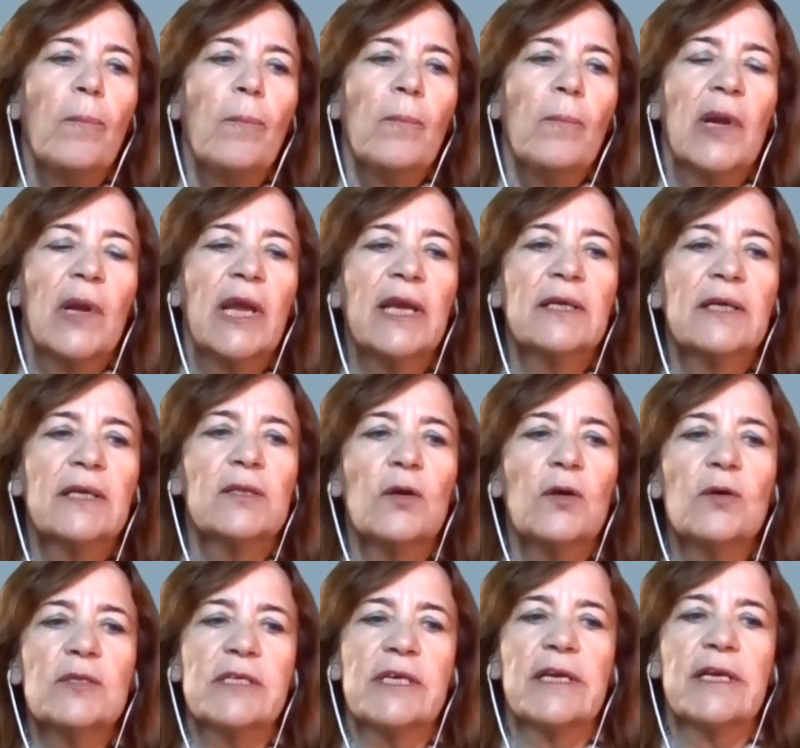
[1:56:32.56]
In
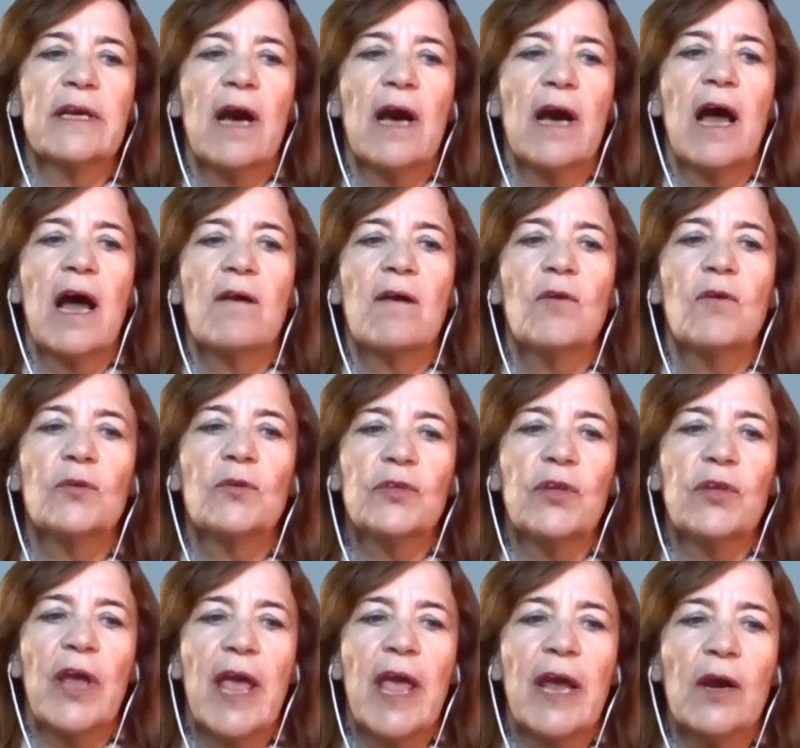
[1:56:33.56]
closing, I want
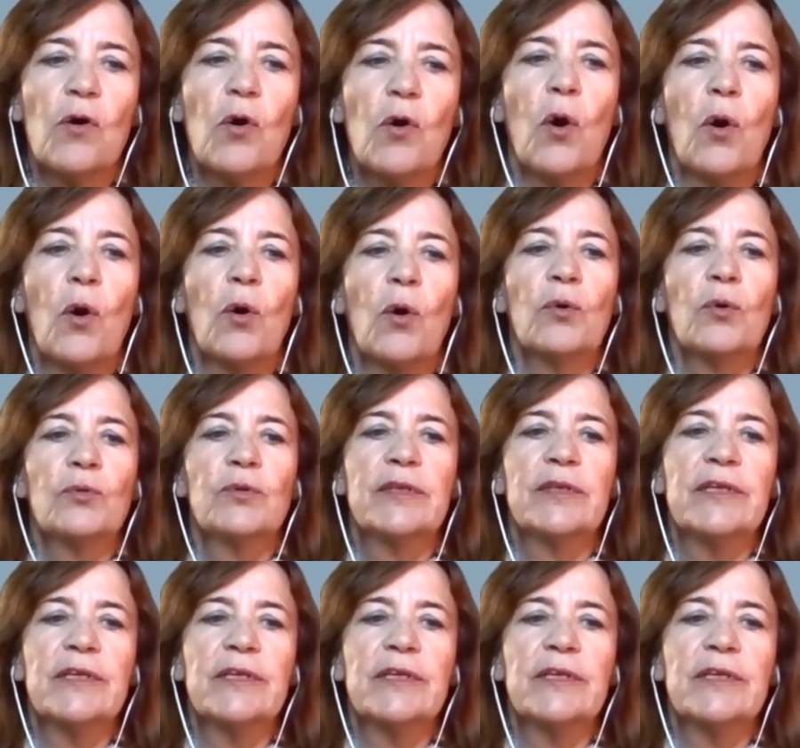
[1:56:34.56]
to echo